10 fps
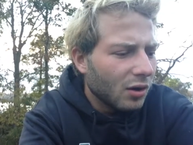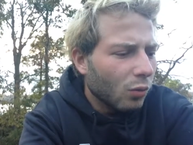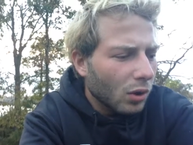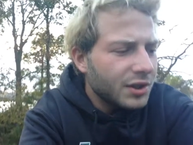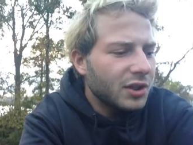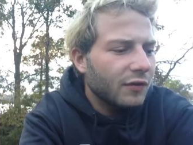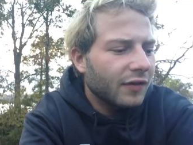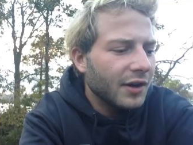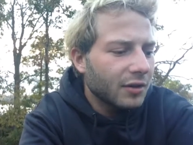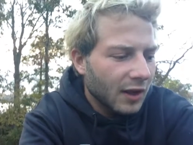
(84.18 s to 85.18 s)
once you
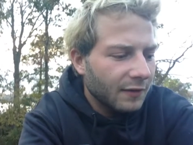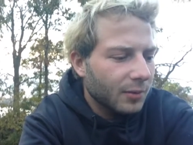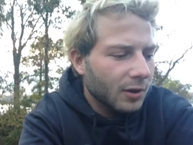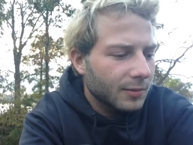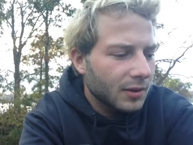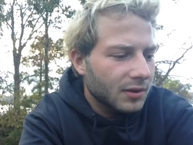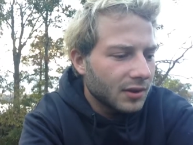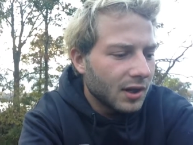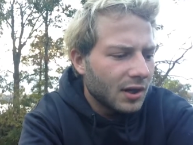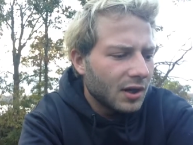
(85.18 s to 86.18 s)
find your life
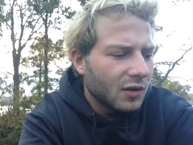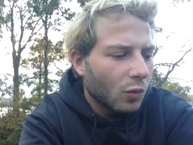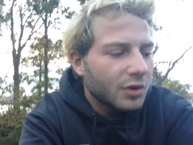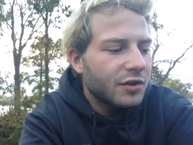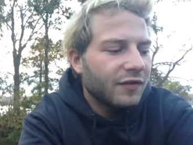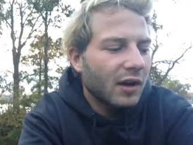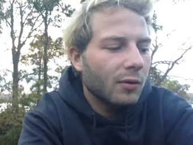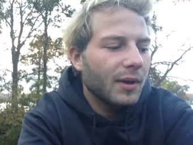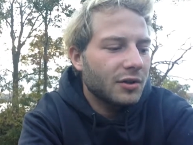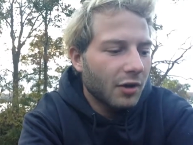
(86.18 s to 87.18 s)
purpose, once you find what
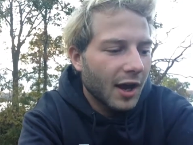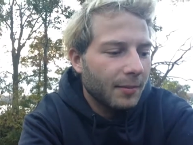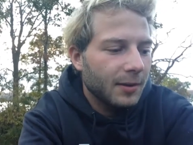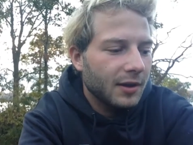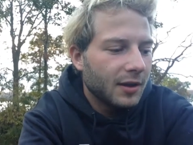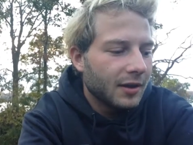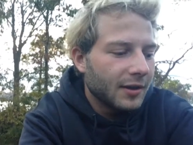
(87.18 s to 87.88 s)
makes you happy,